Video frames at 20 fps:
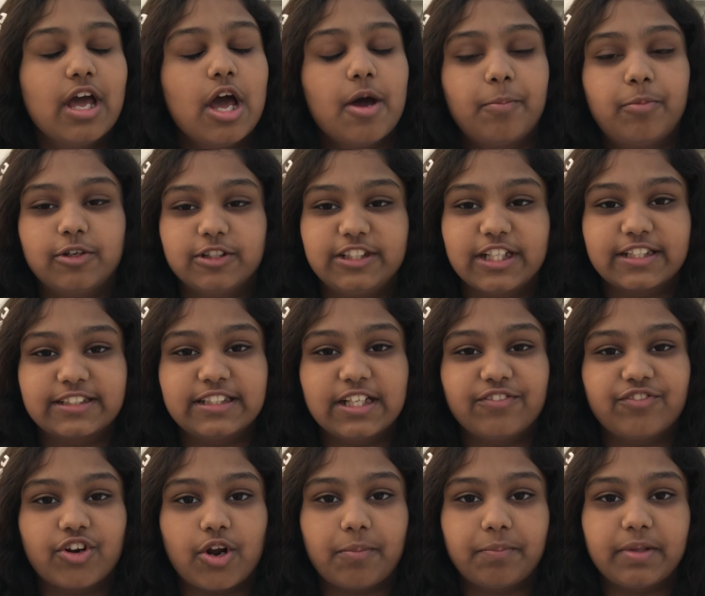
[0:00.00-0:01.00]
Projecting
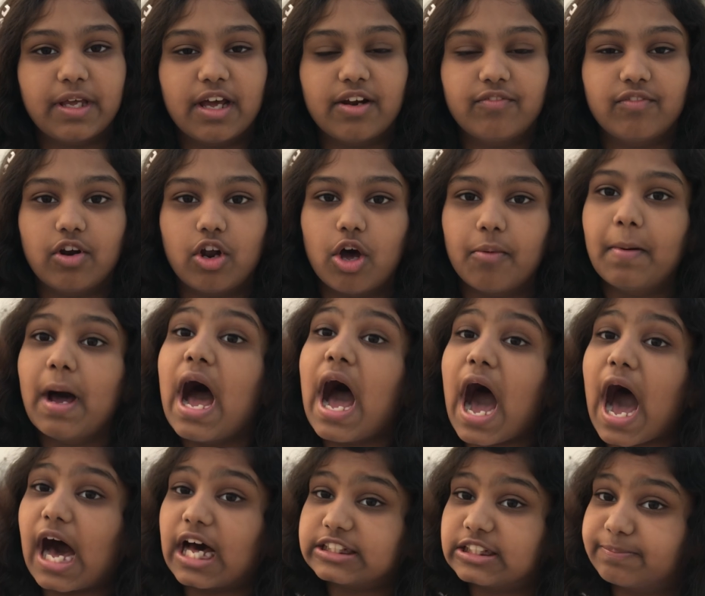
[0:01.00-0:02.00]
from the envelope
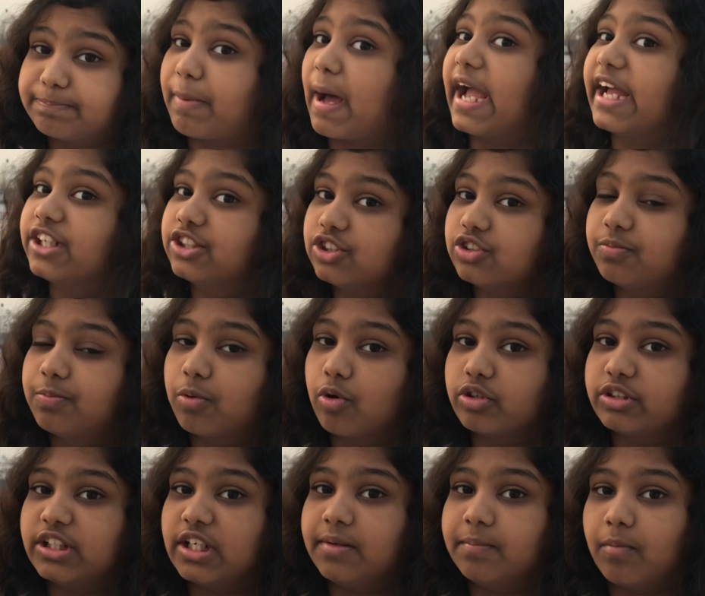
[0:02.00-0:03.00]
are spikes of
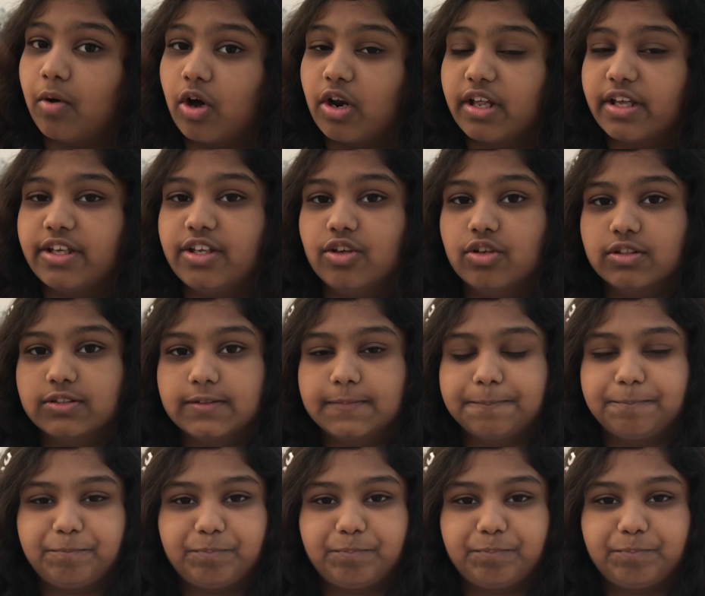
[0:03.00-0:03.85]
protein molecules.